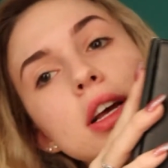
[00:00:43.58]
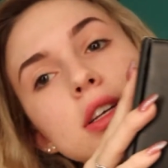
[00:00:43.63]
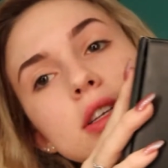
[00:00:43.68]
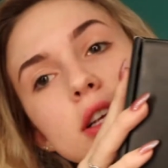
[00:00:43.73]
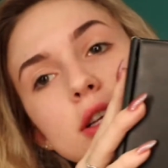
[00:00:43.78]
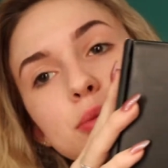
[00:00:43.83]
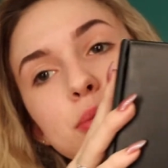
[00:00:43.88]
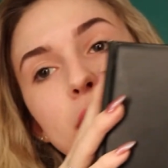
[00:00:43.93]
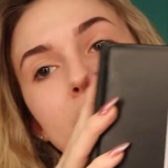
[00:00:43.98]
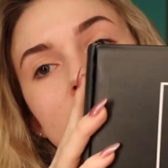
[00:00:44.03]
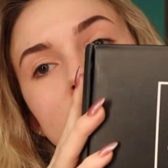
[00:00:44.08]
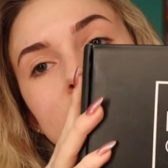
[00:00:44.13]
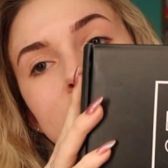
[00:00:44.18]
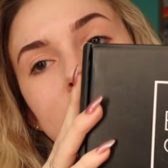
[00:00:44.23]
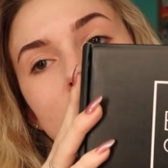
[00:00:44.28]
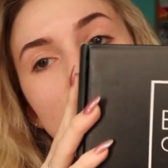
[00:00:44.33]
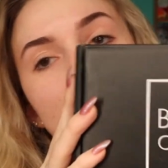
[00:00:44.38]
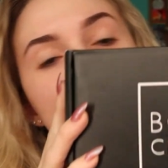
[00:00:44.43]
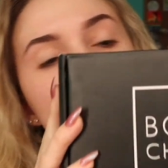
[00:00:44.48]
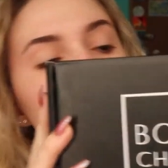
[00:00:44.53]
There's Boxy
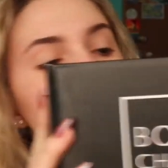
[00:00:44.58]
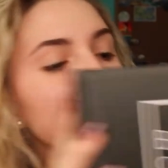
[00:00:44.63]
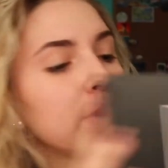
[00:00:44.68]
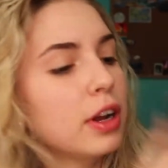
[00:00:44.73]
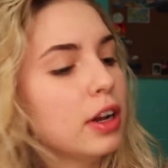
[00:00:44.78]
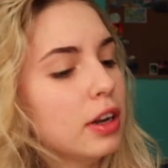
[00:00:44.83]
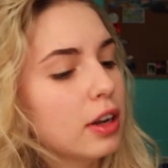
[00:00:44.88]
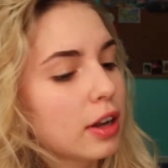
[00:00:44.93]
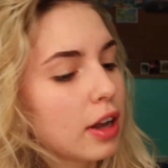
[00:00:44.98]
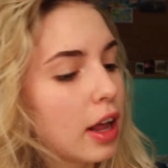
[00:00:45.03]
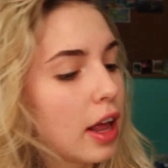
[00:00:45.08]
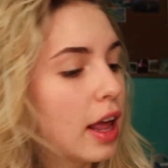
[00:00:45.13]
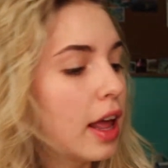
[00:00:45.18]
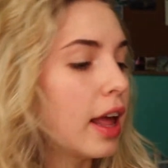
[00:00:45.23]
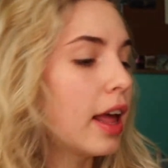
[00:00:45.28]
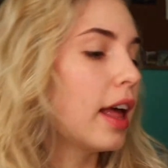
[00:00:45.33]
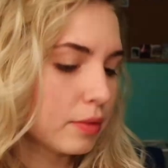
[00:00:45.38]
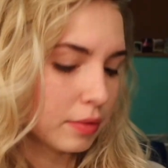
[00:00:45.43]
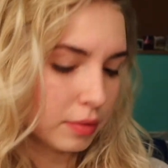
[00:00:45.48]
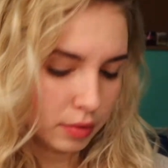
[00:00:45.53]
Charm on front.
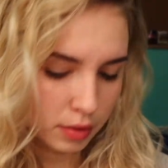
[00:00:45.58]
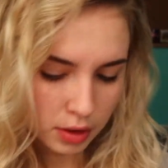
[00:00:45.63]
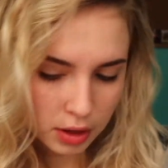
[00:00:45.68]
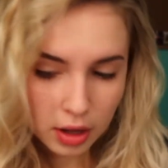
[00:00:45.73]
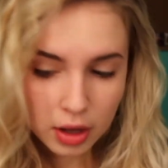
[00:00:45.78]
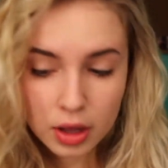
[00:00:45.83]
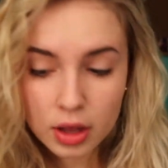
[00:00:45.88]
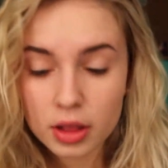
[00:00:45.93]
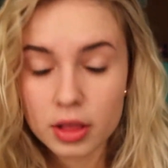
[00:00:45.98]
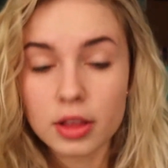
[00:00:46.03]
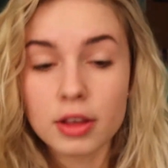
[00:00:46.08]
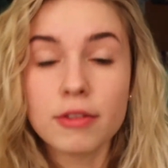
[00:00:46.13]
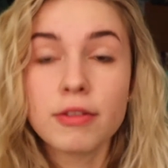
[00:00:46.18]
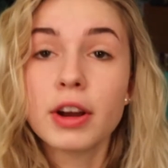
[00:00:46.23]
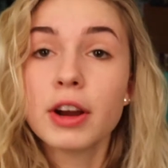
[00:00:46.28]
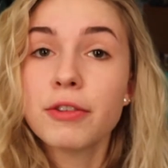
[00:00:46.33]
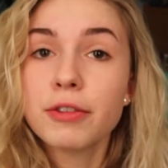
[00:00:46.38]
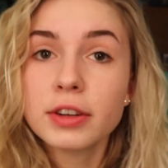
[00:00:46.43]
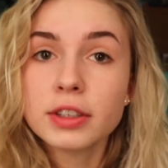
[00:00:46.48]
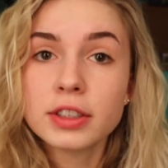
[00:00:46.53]
The
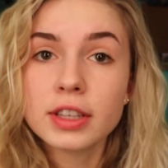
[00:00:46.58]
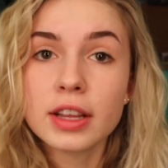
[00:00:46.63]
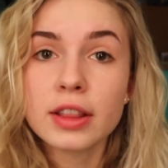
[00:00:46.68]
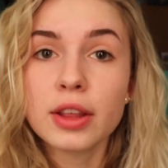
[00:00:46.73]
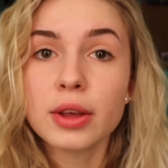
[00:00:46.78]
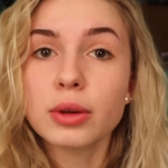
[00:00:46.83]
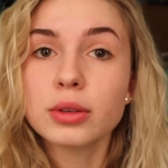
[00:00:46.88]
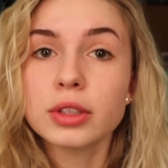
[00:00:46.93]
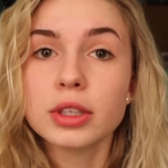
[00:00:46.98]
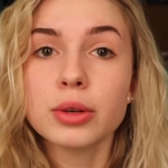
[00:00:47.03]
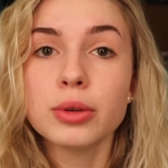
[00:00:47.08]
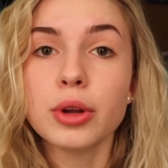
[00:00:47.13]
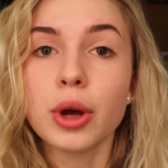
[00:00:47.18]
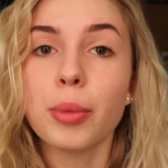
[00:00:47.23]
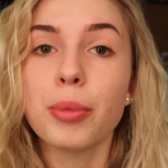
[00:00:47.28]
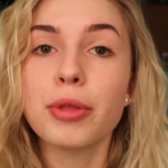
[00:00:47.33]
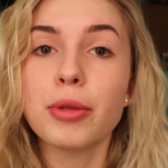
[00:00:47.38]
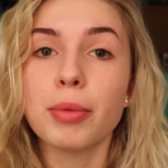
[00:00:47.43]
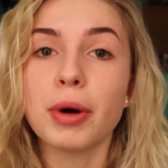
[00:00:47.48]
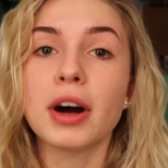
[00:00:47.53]
very first thing that you'll see when you
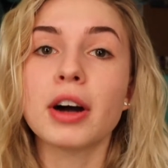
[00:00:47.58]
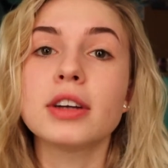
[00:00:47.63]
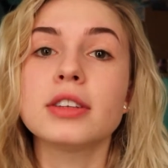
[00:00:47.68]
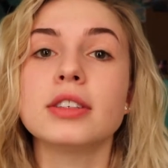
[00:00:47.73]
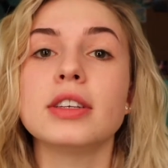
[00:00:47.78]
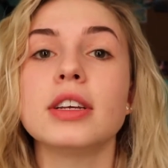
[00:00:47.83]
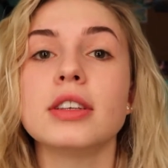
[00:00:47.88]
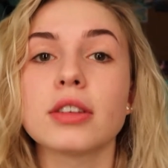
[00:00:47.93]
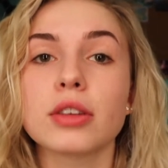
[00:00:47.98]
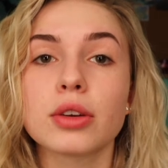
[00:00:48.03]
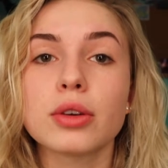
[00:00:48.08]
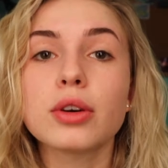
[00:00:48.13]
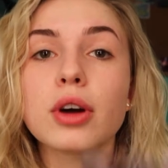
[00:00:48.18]
open the box is a little